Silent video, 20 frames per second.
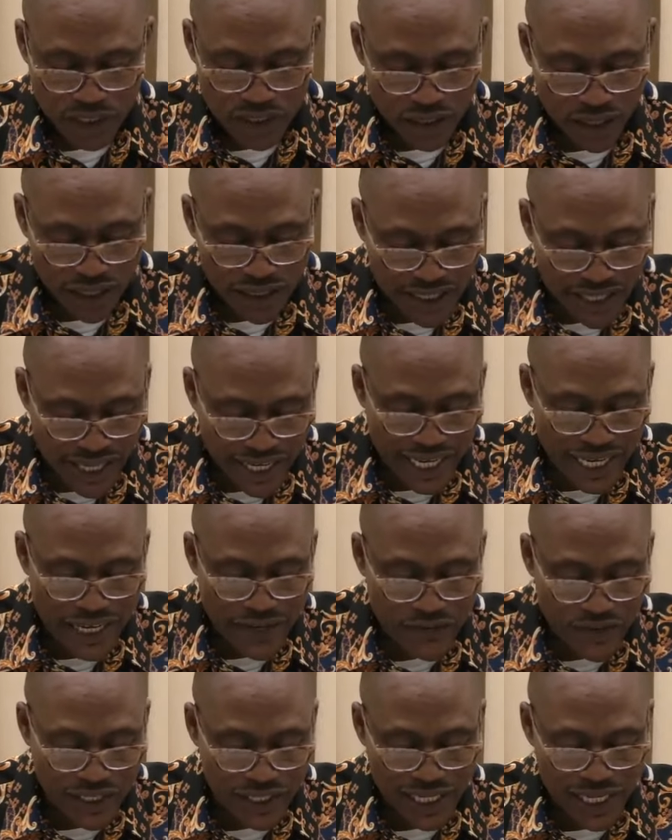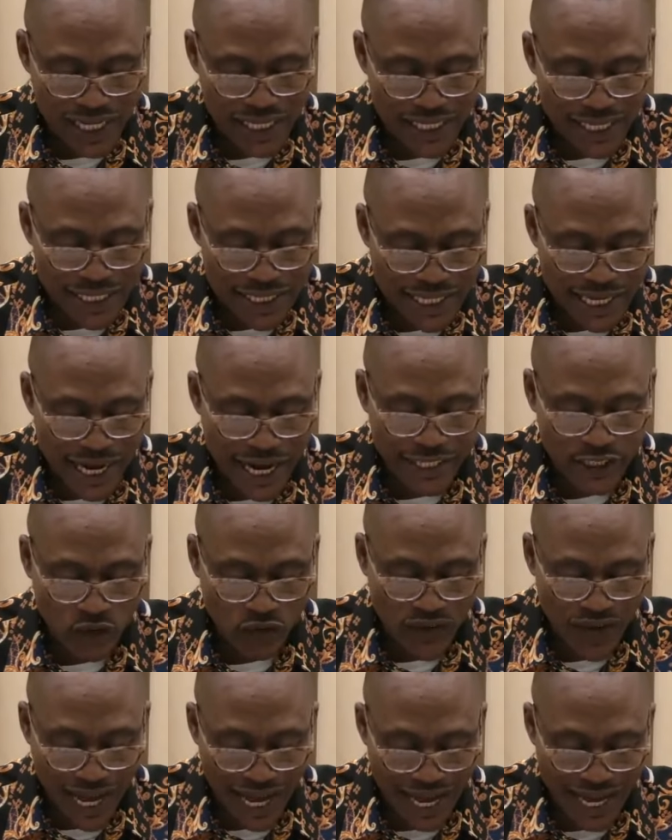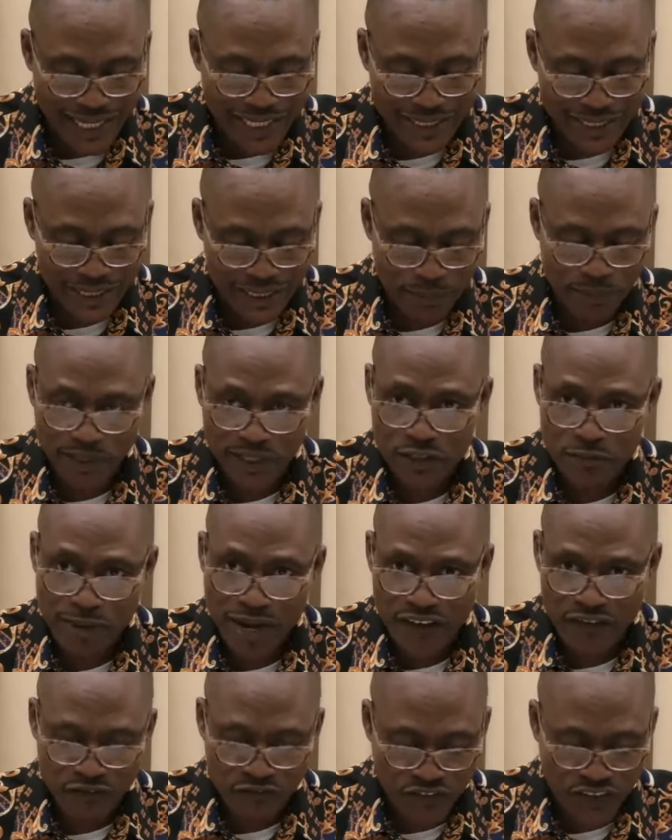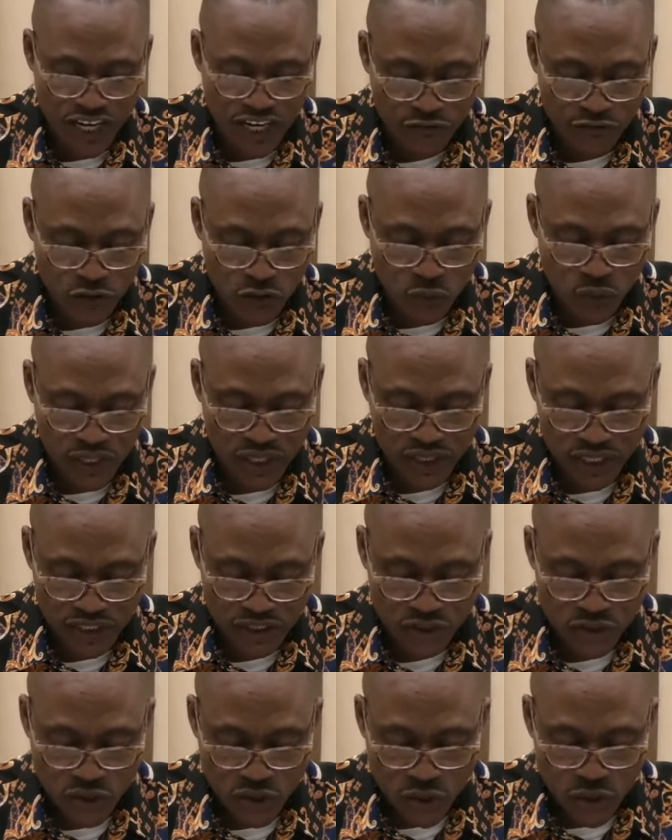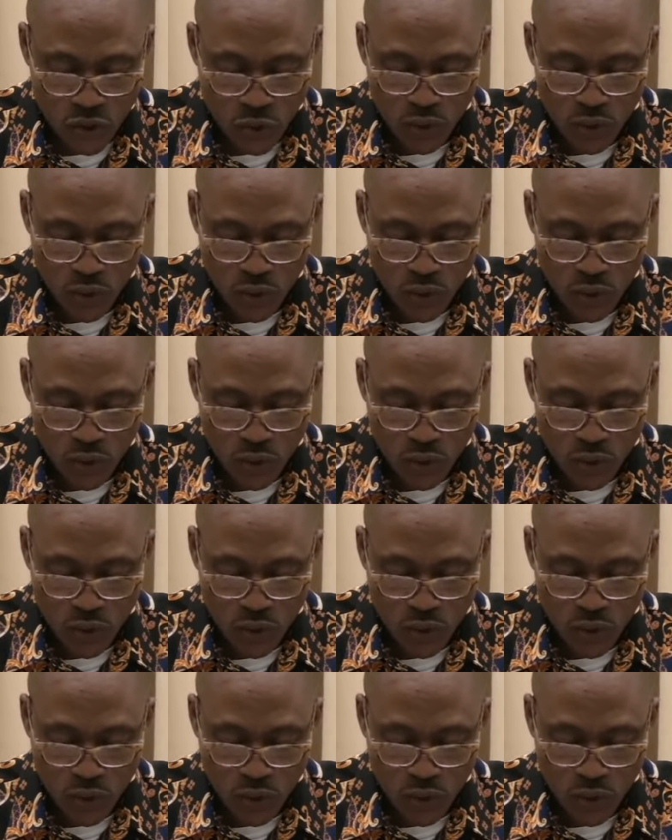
not even in the days of Antipas, my faithful witness,